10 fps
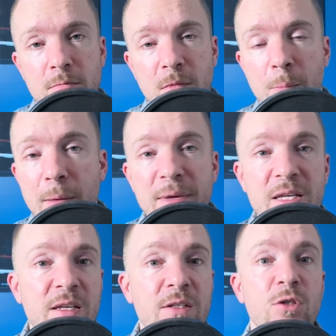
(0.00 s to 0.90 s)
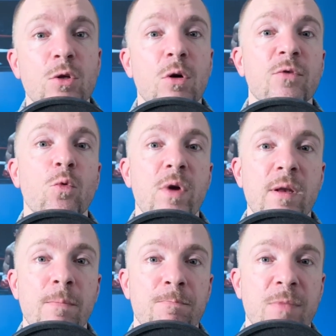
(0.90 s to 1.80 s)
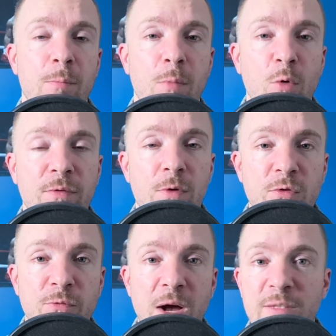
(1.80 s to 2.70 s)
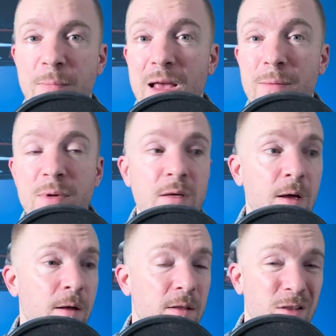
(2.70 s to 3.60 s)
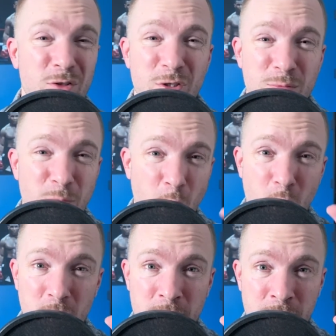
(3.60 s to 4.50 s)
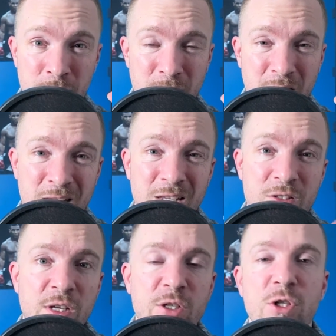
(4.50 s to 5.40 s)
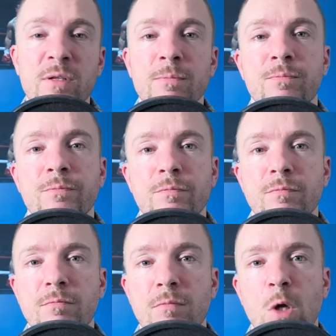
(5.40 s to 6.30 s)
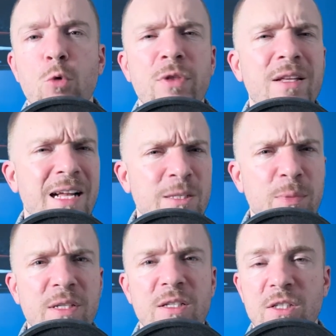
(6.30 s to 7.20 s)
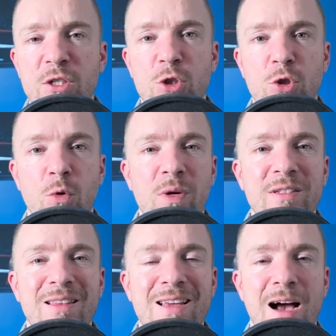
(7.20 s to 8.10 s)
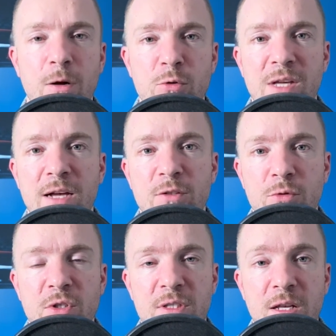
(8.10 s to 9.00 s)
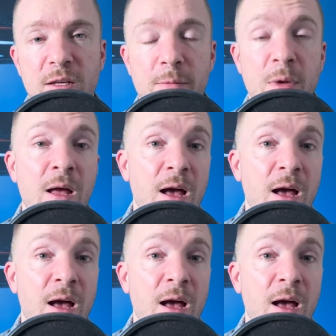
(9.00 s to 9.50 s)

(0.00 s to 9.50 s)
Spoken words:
that maybe he didn't deserve to win both of those fights. Maybe there's a small contingent who think that split decision should have went to Thiago Santos instead of him.